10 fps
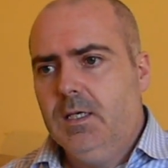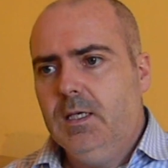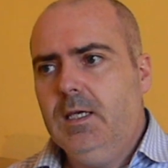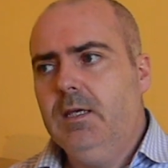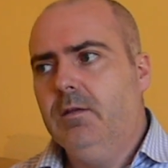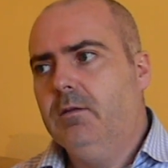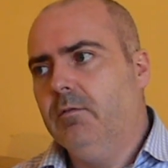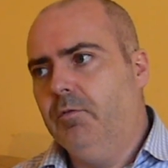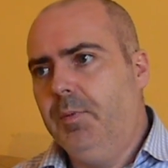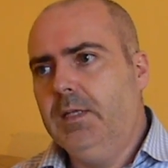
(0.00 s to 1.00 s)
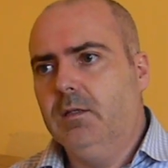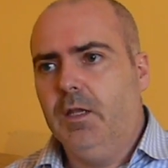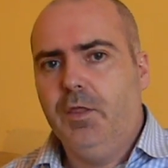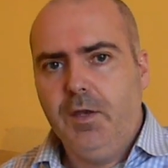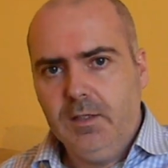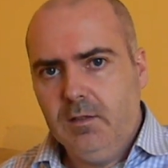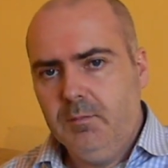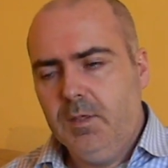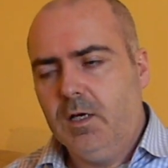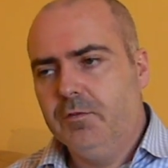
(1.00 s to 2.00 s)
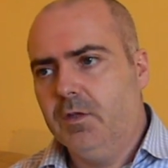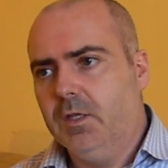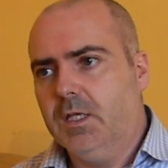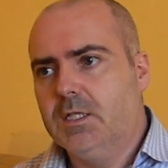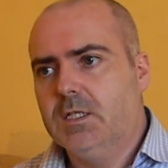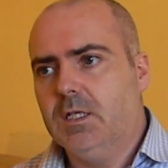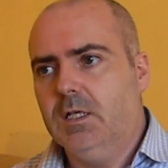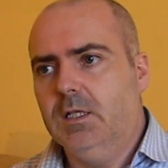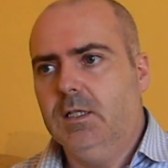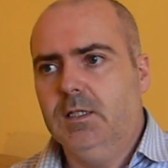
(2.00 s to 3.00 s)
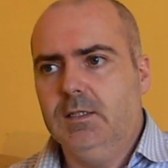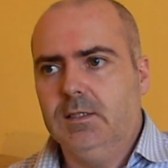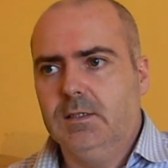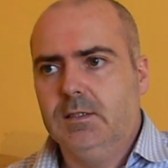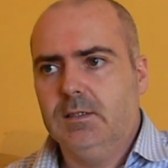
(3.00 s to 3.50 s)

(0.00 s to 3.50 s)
He repeatedly threatened me after this, and